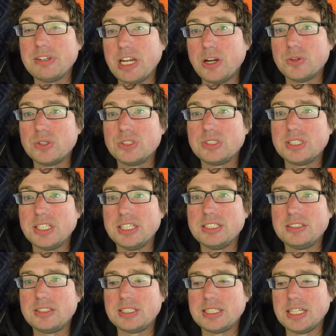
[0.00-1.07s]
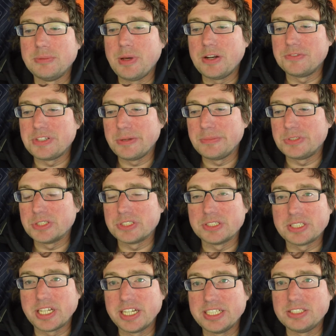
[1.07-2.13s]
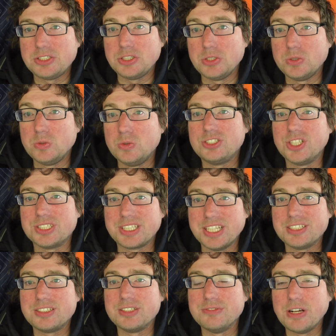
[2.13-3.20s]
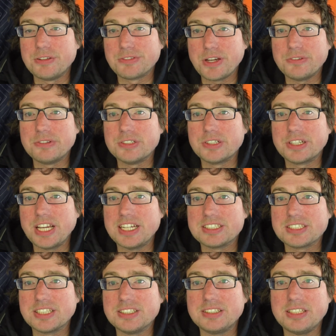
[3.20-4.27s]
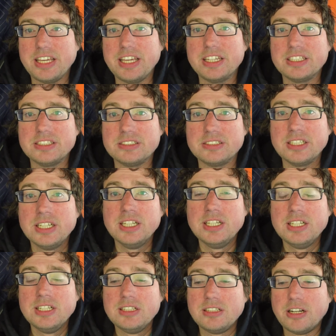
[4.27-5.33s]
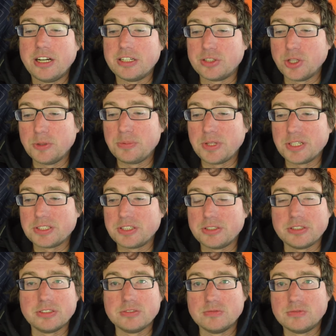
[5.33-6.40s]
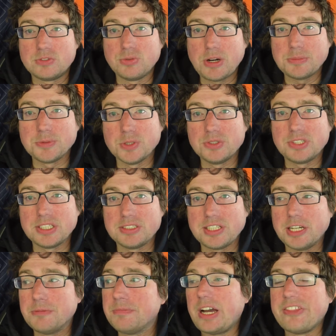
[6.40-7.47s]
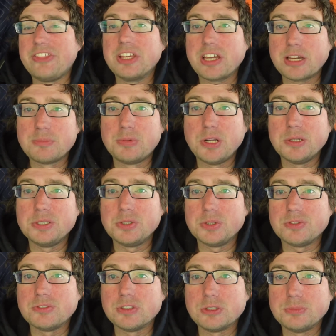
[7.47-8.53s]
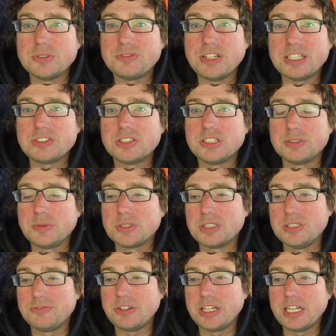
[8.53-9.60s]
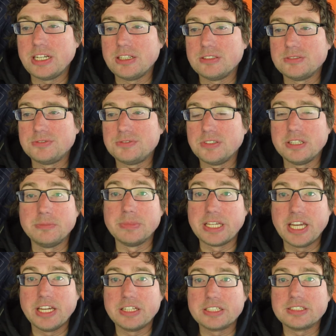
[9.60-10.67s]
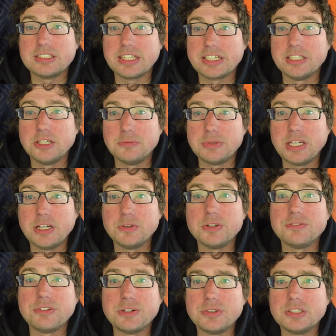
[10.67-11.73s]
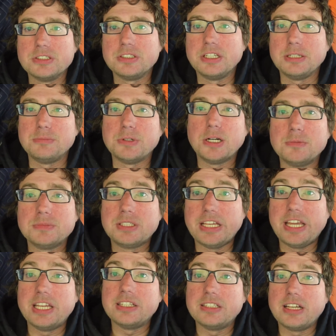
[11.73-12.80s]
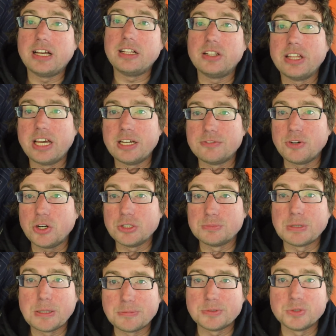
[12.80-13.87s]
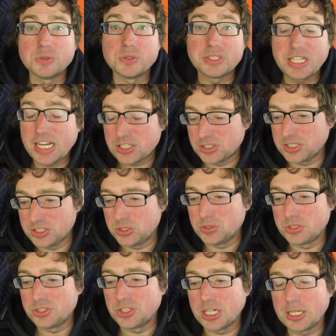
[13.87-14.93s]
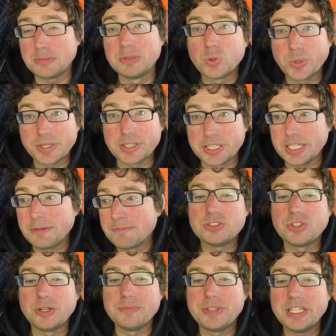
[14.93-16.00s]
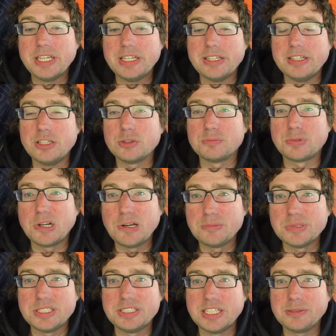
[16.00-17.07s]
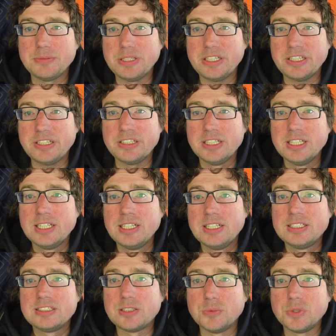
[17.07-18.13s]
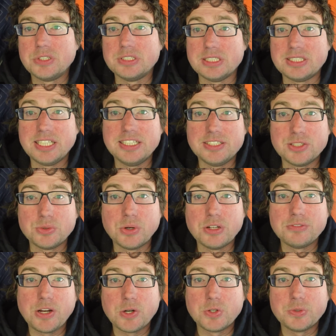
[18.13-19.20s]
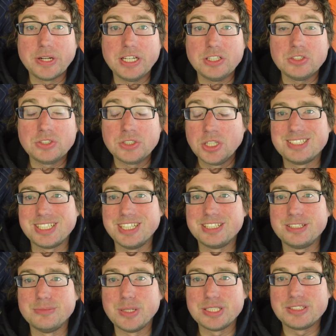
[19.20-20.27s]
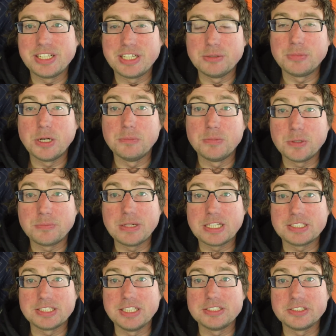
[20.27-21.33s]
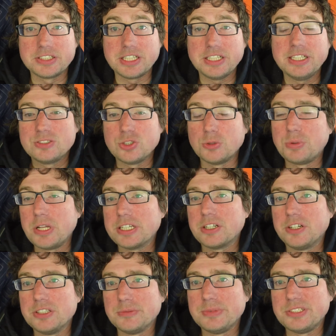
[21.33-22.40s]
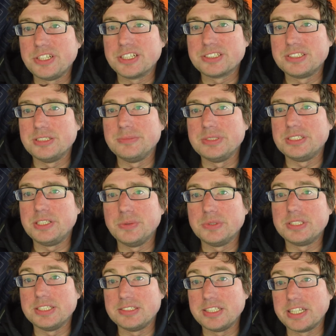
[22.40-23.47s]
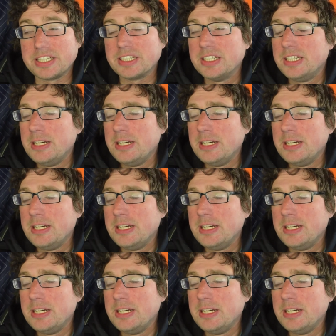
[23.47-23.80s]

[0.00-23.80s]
hours is the amount of time it took this guy to just get to the valve cover gaskets and glow plugs and swap those things out. I think I can probably do it a little bit faster, especially if I have a mechanic that can help me out if I run into any problems, and I'll have all the proper tools to actually do the job quickly. So I'm thinking it'll probably take me somewhere in the 10 to 12 hour range to get the bus taken apart and put back together again. So I'll probably call them and talk to them and see what they think.